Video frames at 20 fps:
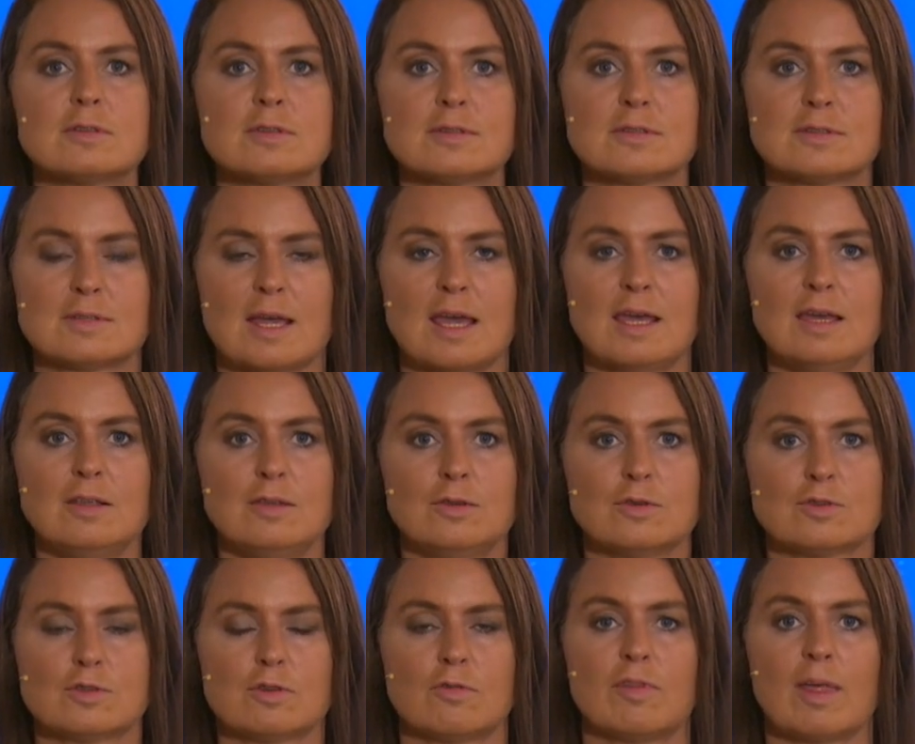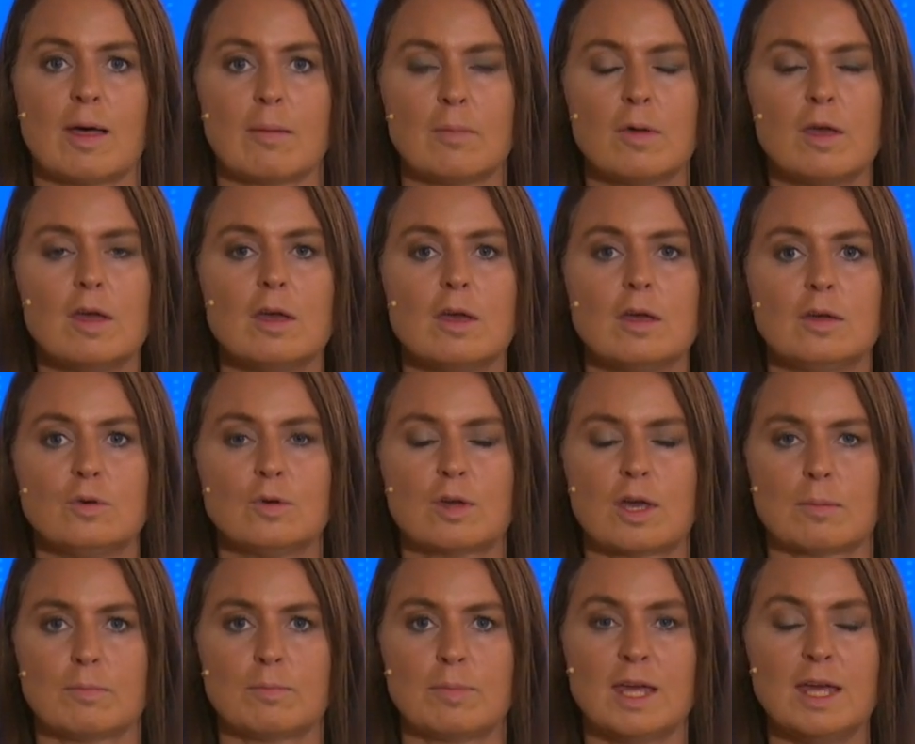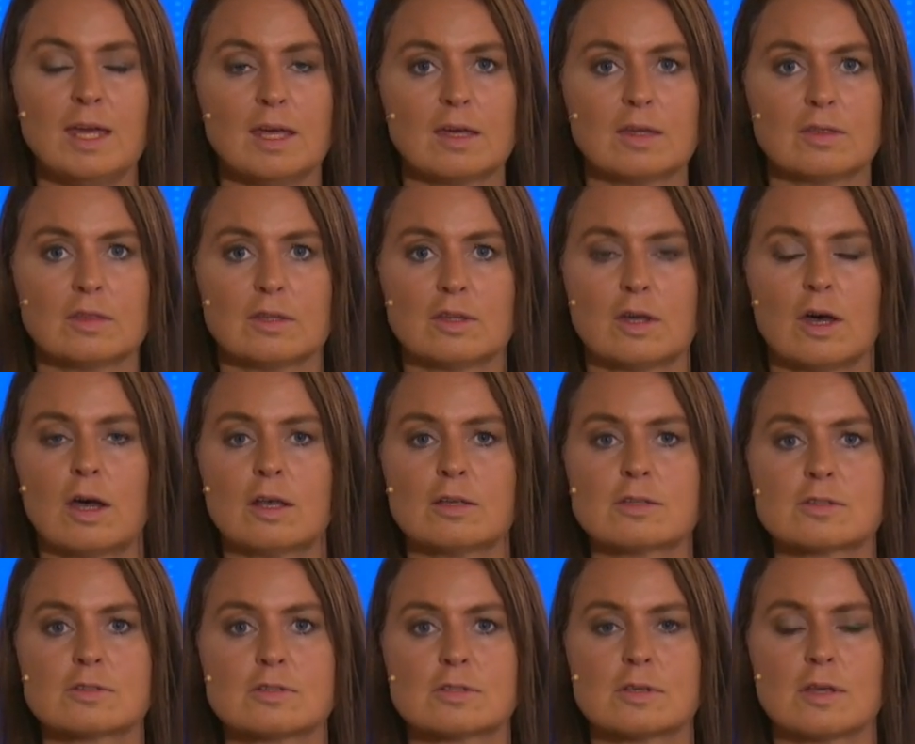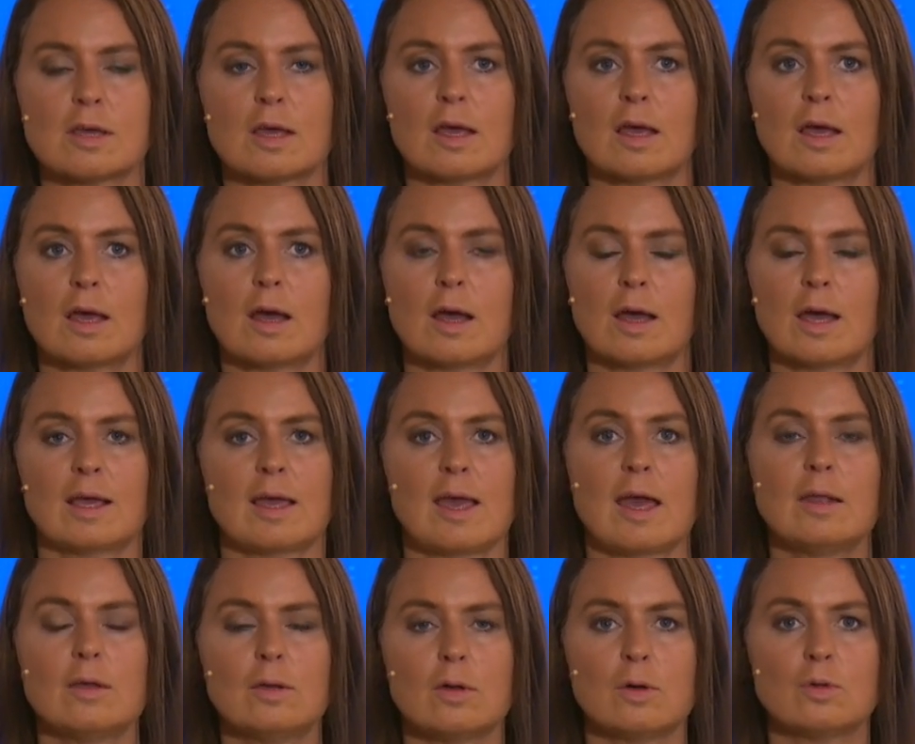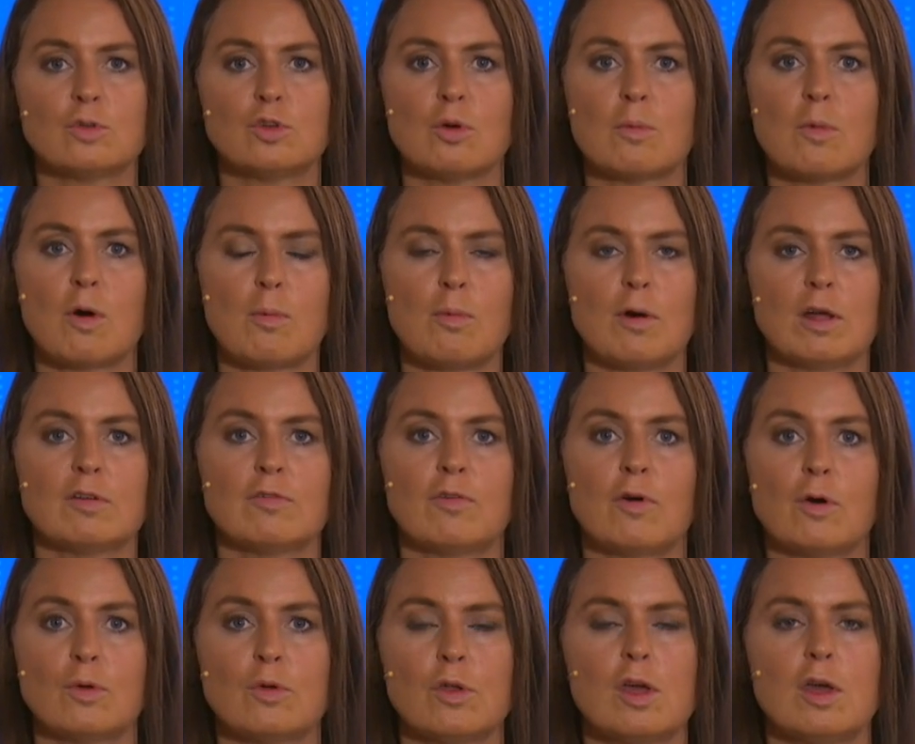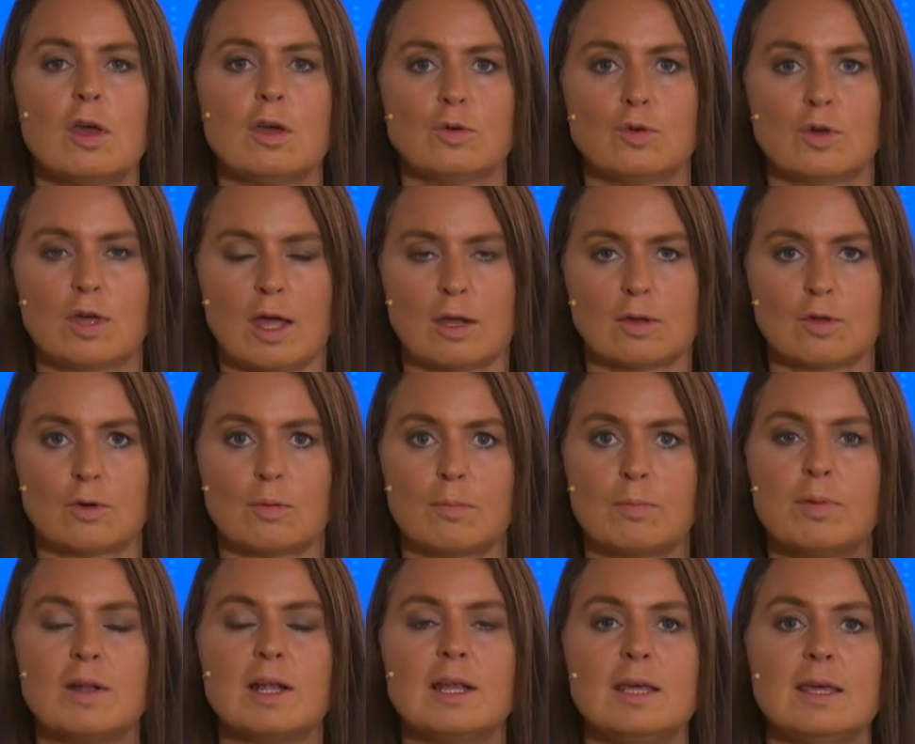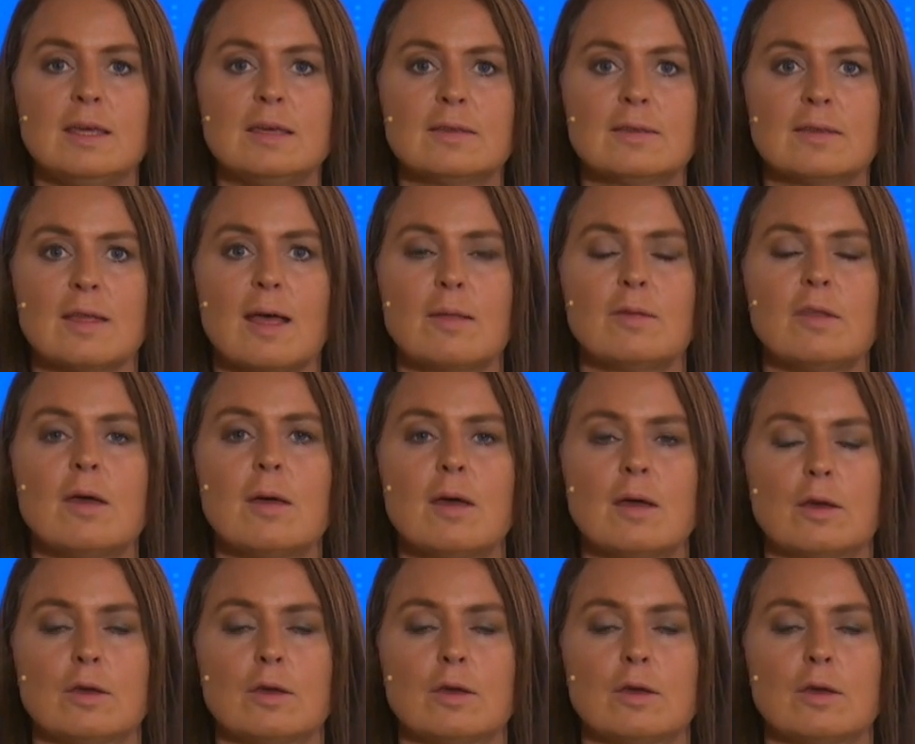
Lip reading: is the status of them? You can pick the tasks again on your mobile phone. You can complete them.